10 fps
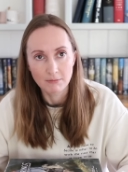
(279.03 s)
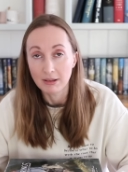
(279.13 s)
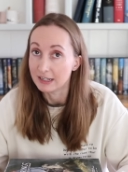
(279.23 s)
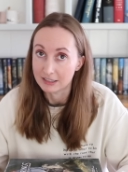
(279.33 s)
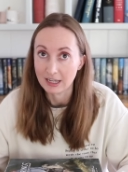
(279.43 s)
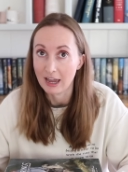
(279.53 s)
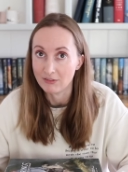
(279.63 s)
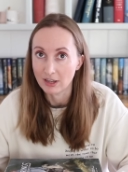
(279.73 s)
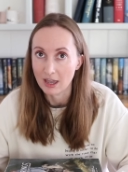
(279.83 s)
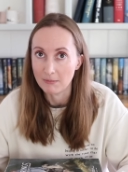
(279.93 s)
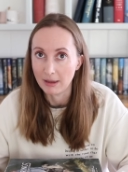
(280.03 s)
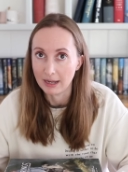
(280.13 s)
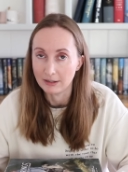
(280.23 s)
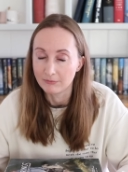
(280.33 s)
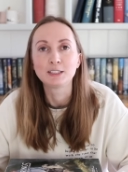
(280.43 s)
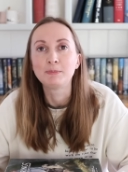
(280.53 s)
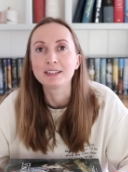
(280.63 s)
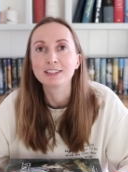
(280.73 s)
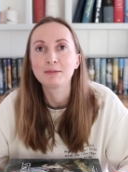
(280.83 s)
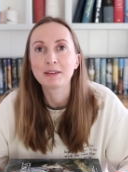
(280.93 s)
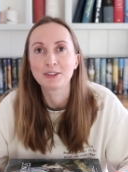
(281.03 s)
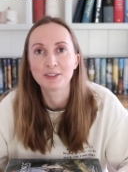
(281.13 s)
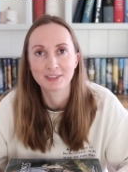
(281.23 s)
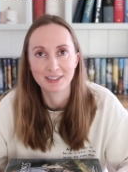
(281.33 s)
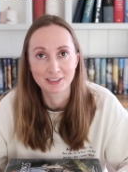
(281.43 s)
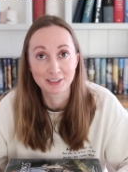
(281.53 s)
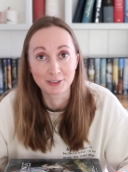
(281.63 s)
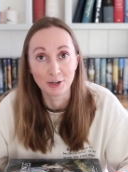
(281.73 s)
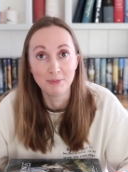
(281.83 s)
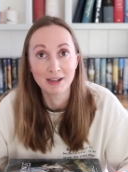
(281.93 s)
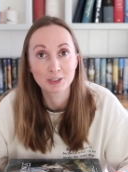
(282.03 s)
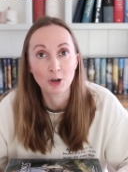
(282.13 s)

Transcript: place to have a campaign, especially because there's so much